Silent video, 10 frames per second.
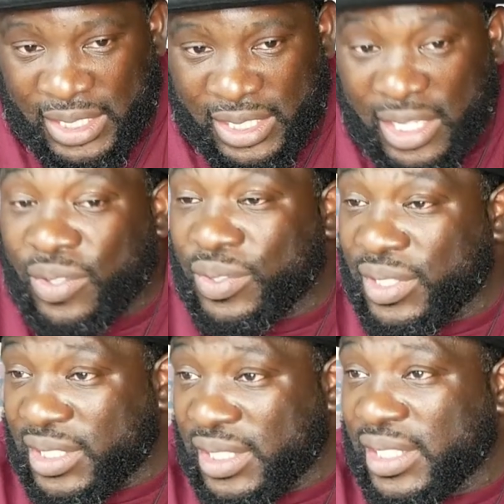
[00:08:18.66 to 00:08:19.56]
No,
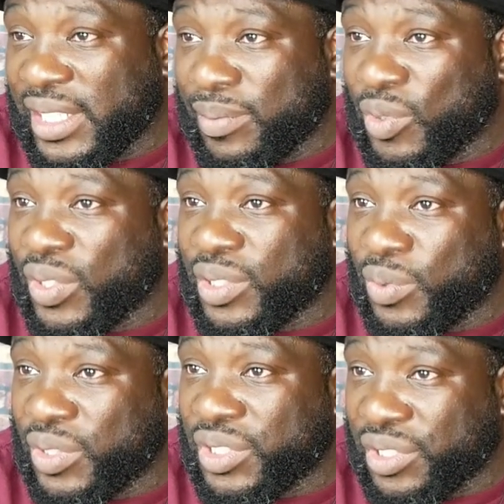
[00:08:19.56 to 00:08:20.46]
you should lean more
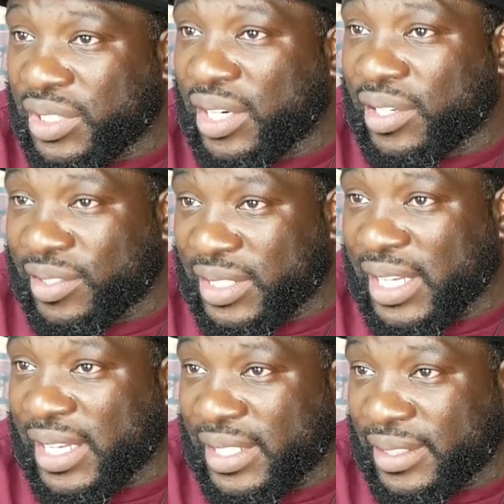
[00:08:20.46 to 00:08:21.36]
towards your darker
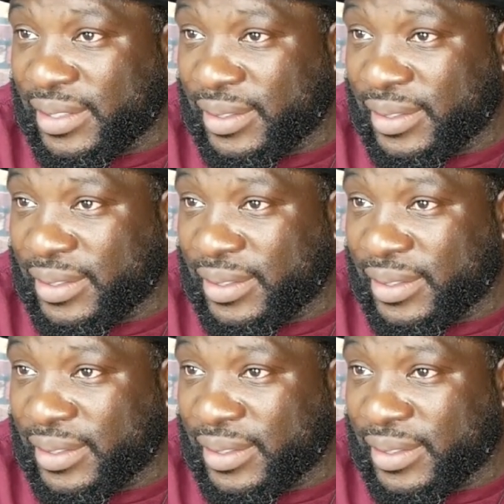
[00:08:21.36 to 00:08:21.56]
side.